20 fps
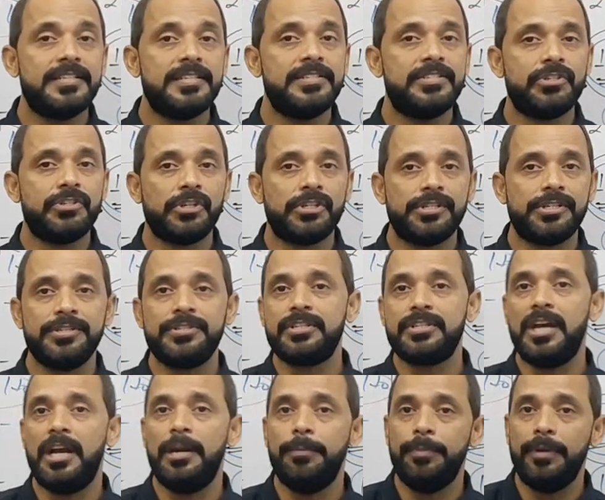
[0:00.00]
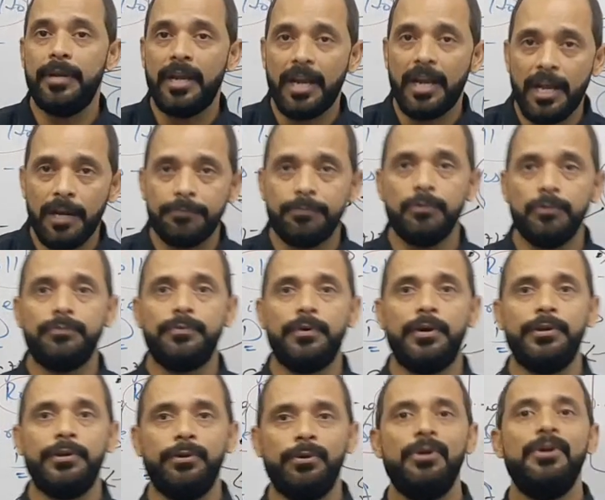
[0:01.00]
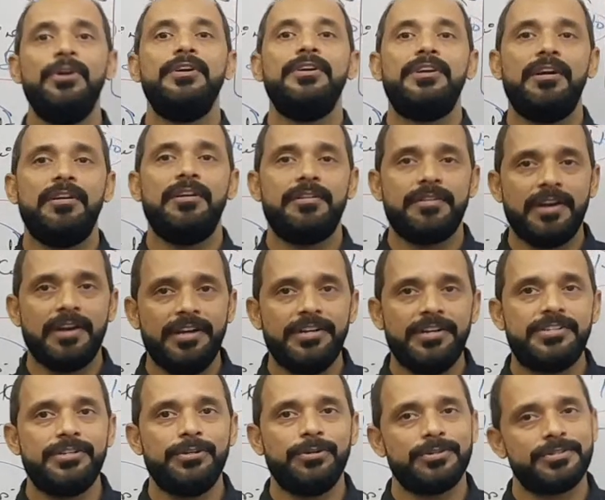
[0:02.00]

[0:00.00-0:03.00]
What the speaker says: instructions can be helpful for you, can write your